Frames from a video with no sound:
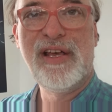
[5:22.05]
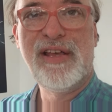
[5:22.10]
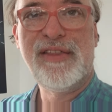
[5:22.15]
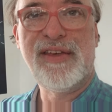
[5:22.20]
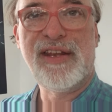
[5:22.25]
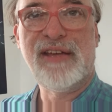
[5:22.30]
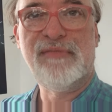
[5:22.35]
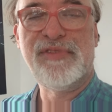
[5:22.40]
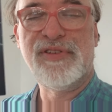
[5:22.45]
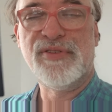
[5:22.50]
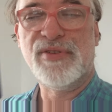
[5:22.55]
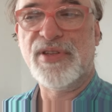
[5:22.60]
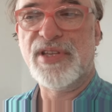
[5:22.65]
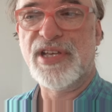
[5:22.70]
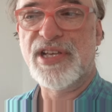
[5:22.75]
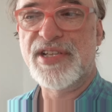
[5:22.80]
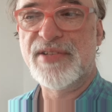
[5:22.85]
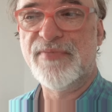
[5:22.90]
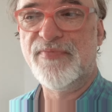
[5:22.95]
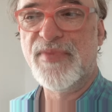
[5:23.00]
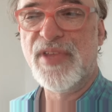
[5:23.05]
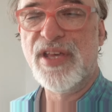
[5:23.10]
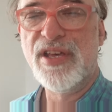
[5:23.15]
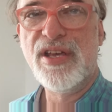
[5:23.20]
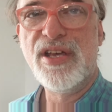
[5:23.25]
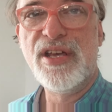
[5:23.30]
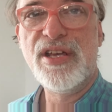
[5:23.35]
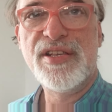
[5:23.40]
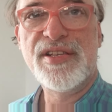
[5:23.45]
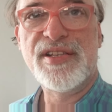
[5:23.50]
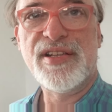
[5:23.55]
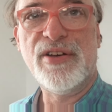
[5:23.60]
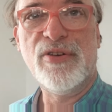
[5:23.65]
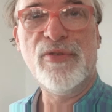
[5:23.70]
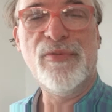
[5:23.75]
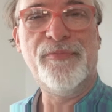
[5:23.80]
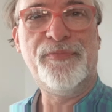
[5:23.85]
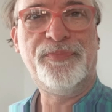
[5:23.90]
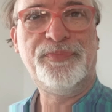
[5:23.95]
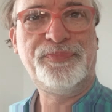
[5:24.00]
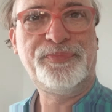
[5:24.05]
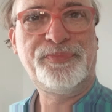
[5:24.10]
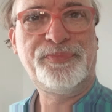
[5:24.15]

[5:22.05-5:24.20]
that I'm doing this. So